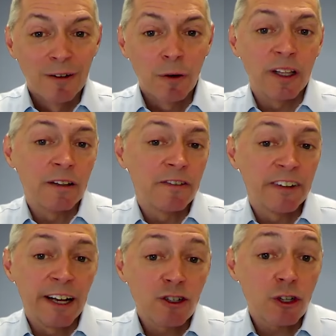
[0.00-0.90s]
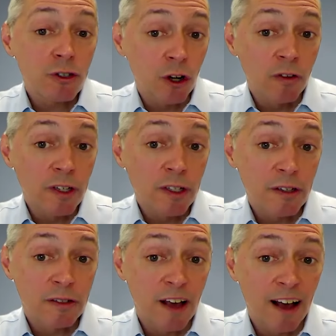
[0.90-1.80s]
Within the financial
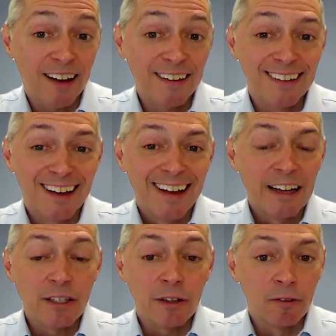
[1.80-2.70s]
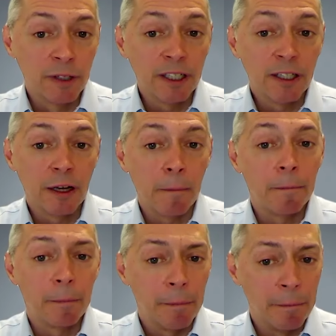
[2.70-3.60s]
services side, it's really a
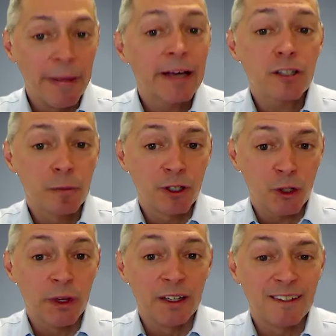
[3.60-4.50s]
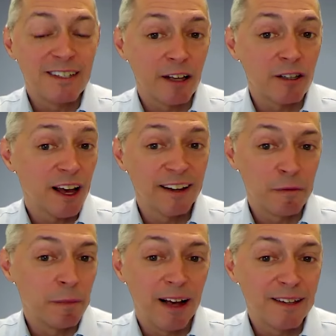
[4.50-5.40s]
mix between sell side
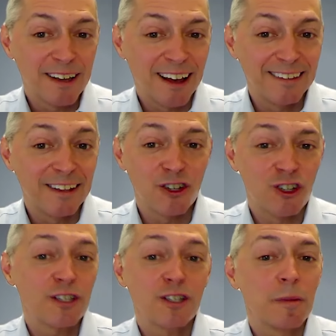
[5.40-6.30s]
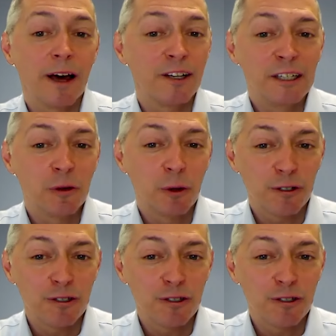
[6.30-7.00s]
and buy side that's just about equal.